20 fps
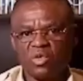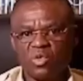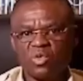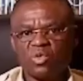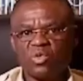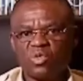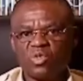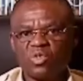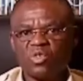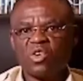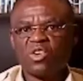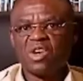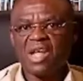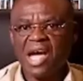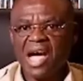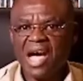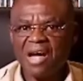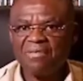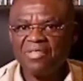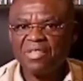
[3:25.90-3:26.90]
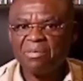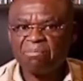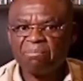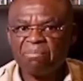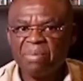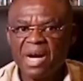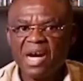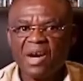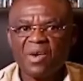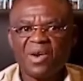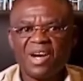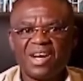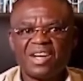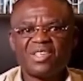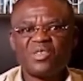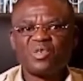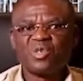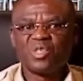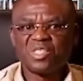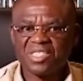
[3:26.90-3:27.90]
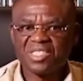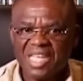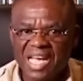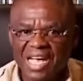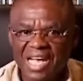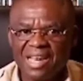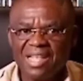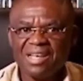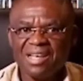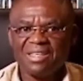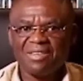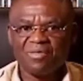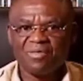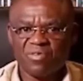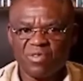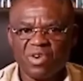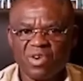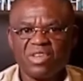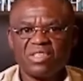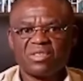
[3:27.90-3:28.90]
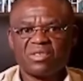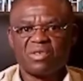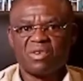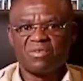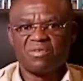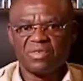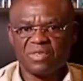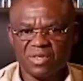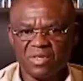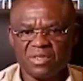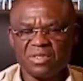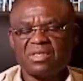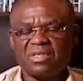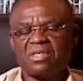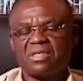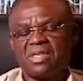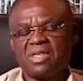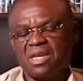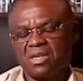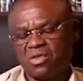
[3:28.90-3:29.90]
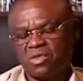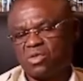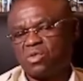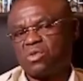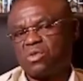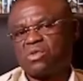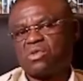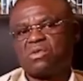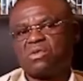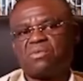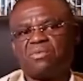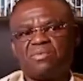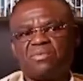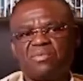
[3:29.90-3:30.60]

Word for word: you do not have the power to silence the voice of justice and truth.